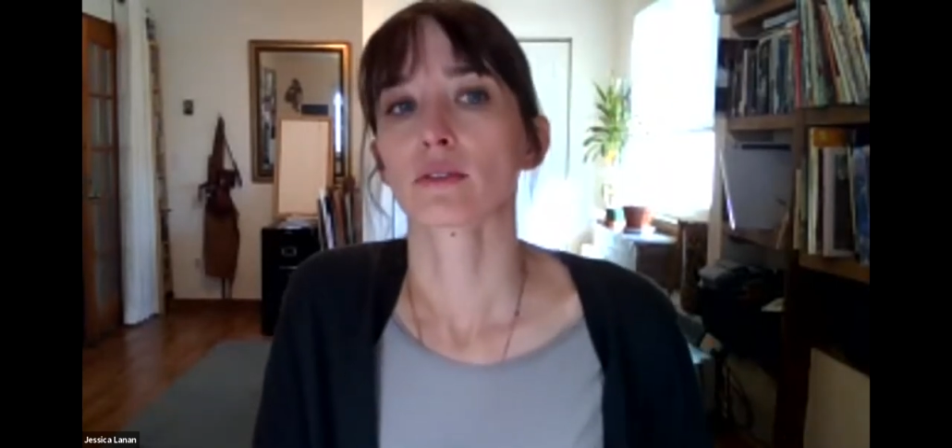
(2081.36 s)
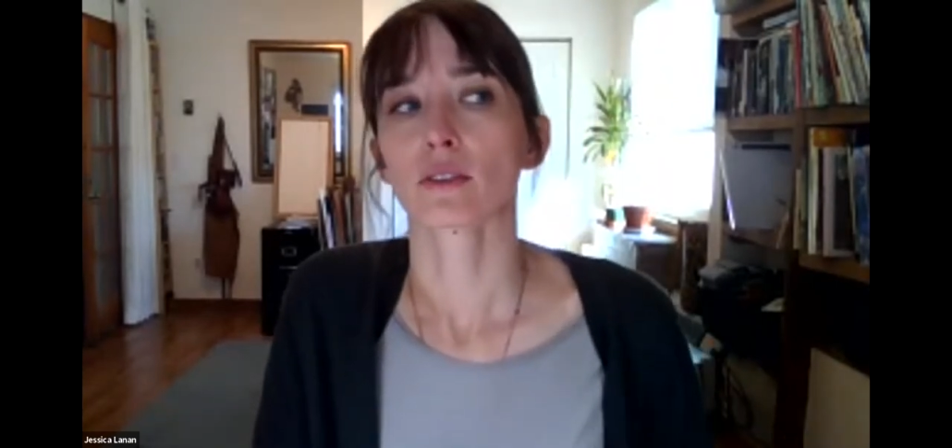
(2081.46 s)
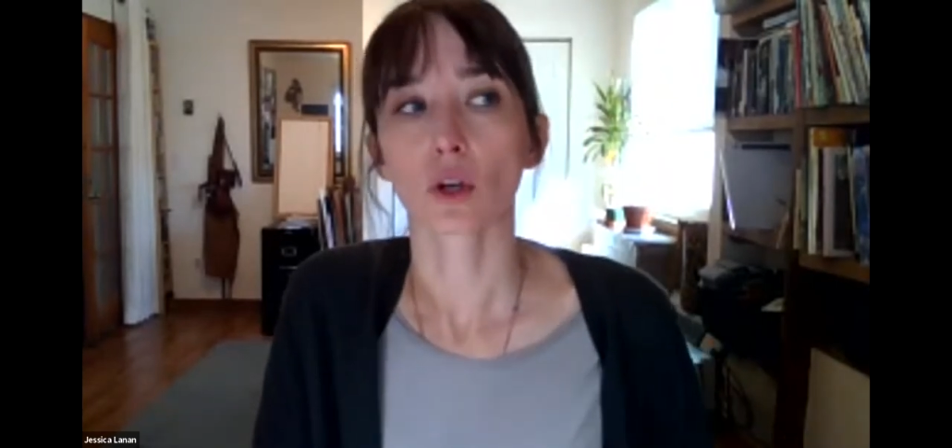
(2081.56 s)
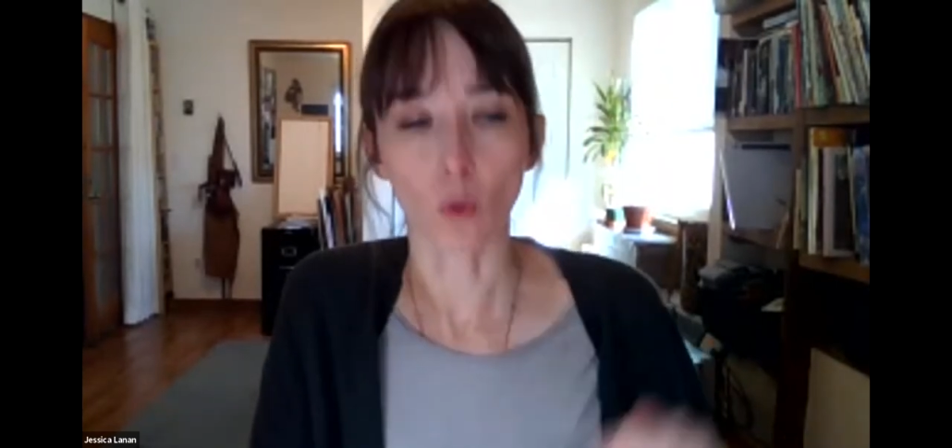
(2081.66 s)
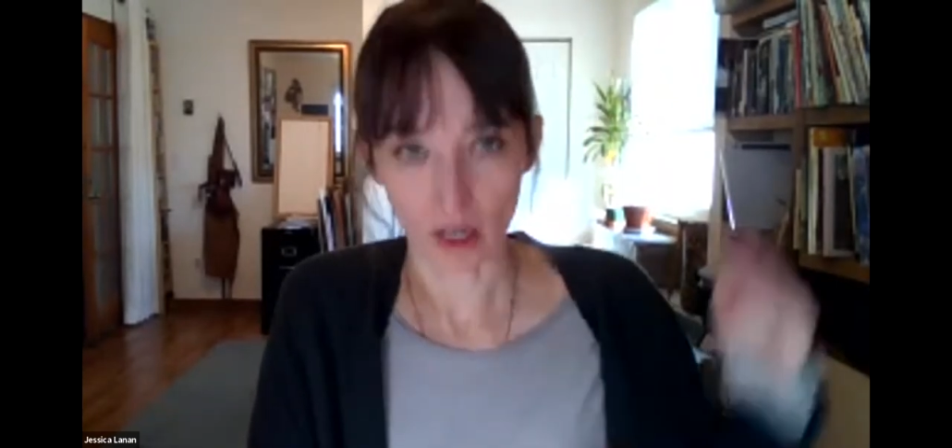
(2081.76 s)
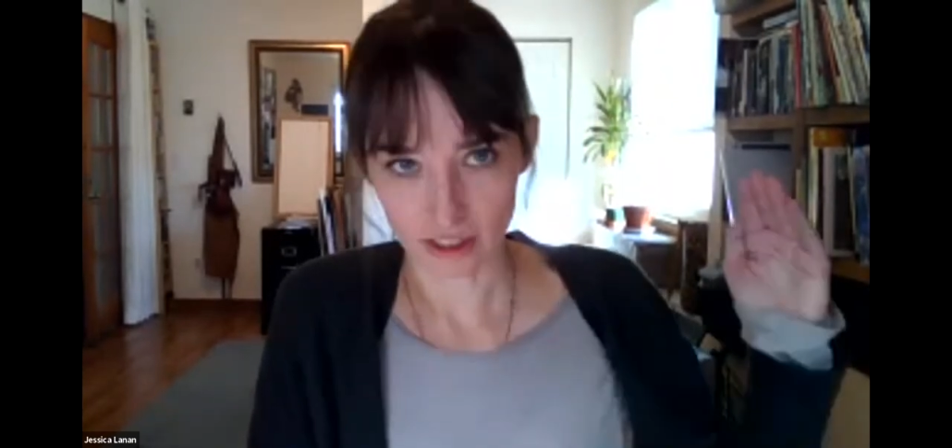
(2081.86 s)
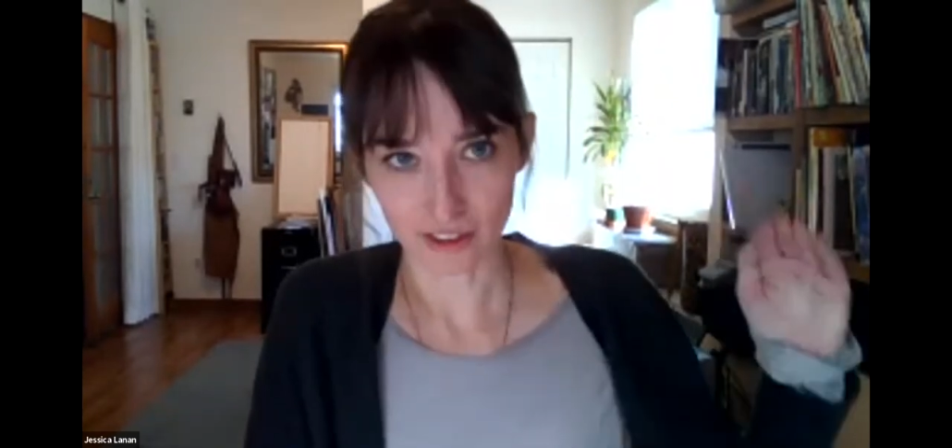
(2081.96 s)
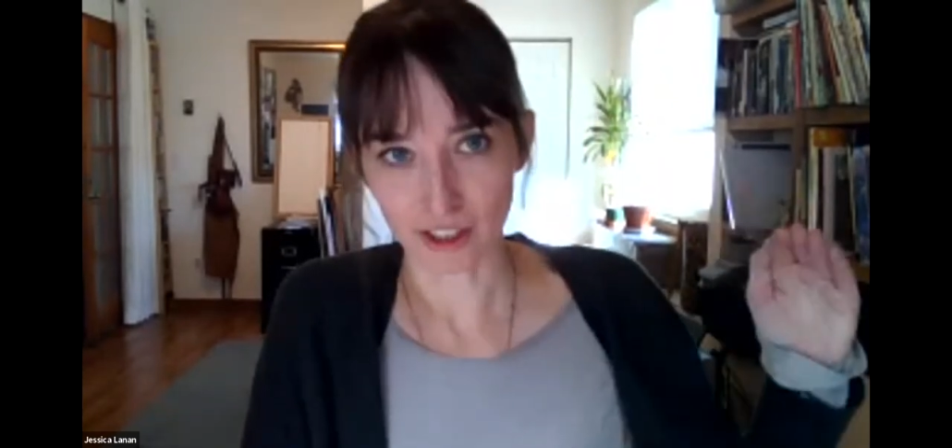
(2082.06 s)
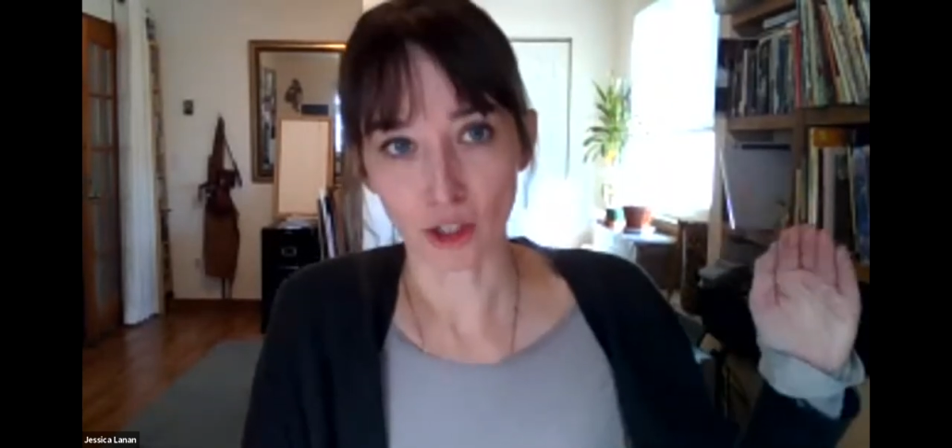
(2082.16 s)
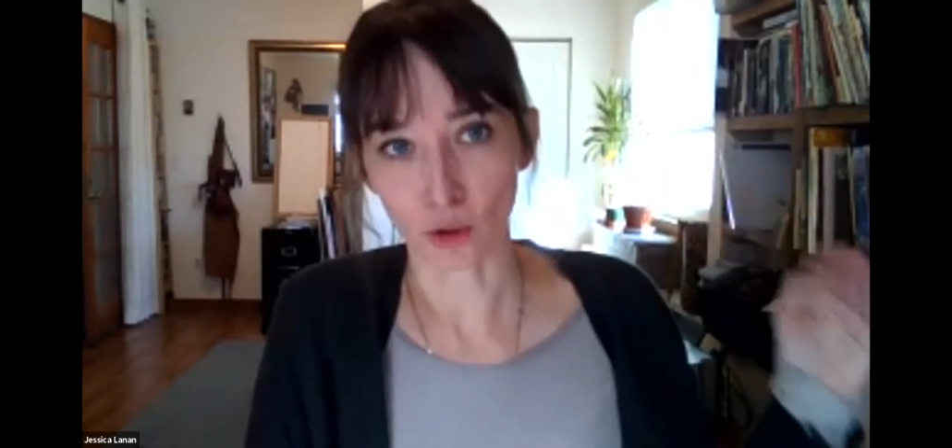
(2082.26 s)

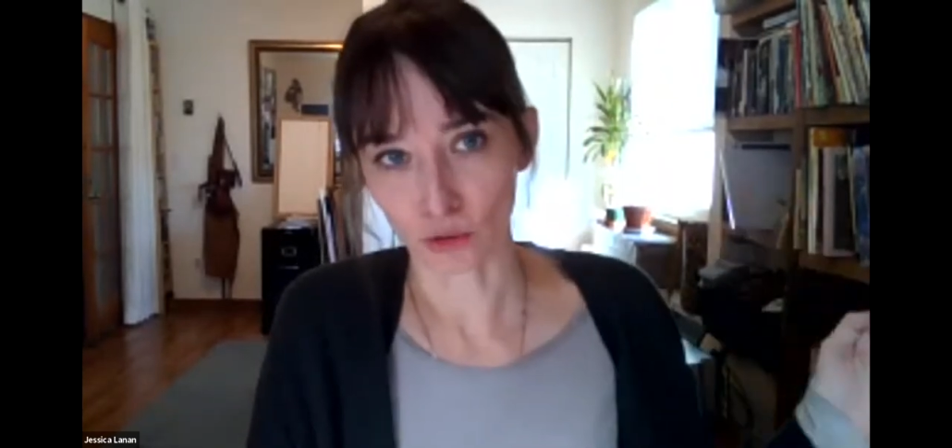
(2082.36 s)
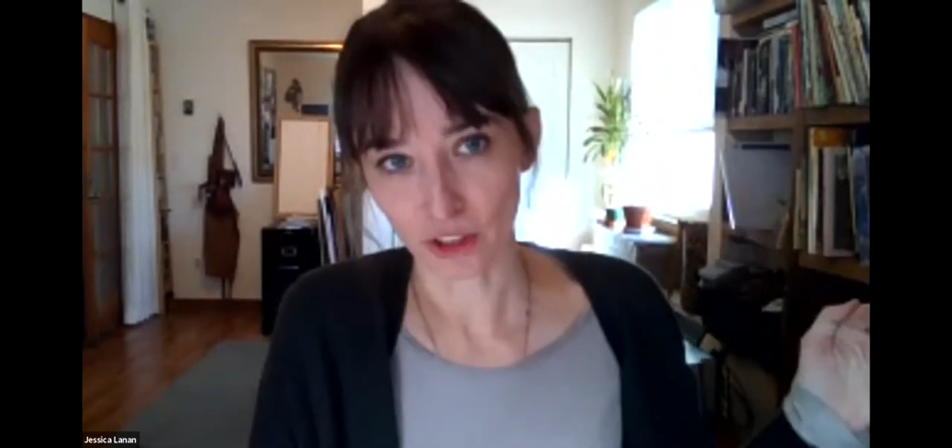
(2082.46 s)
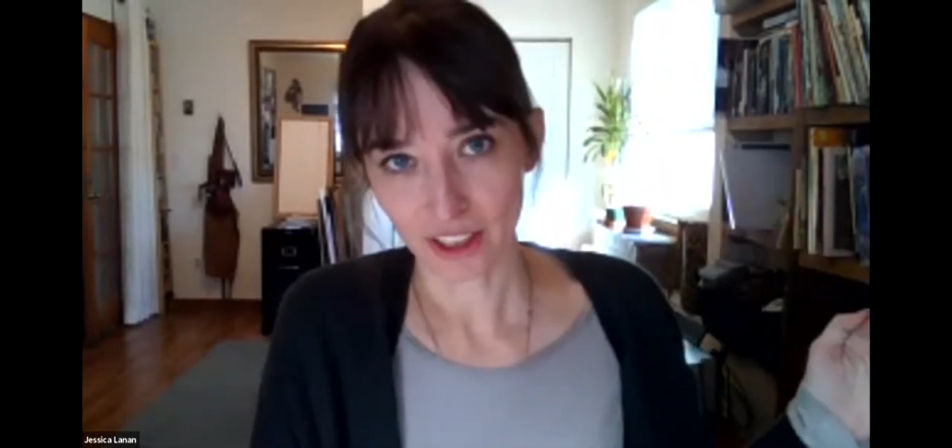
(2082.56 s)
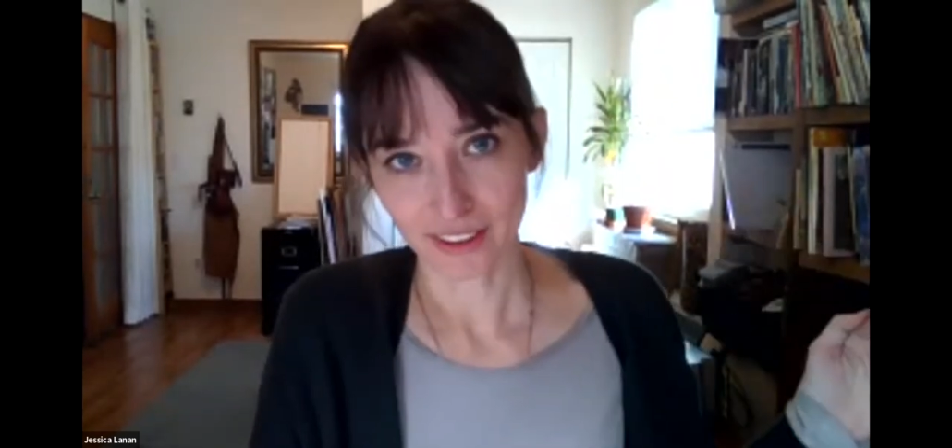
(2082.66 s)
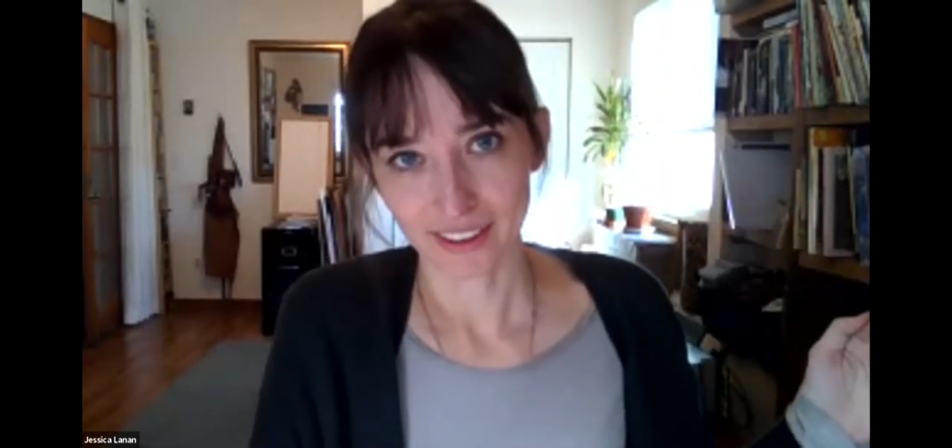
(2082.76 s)
quantity only.